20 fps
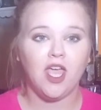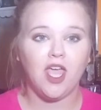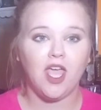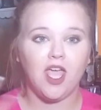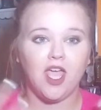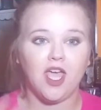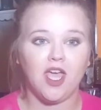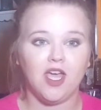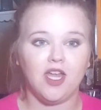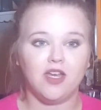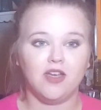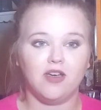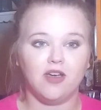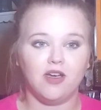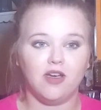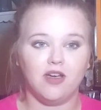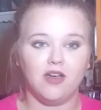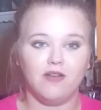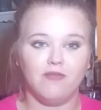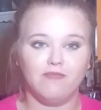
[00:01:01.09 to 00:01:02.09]

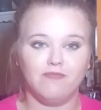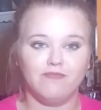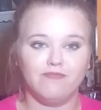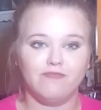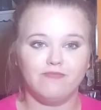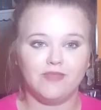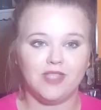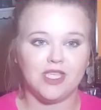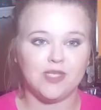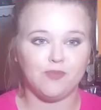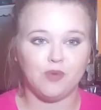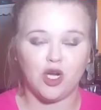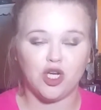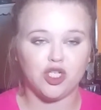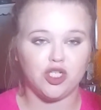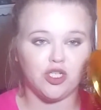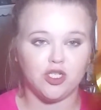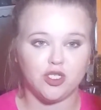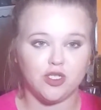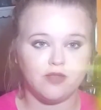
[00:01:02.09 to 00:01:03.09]
and this
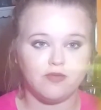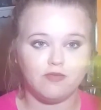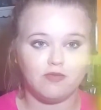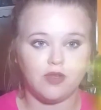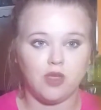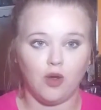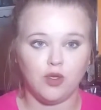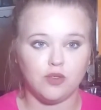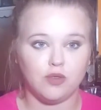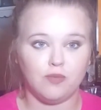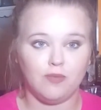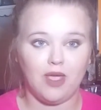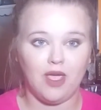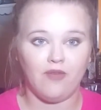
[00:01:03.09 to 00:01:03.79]
brush just goes with me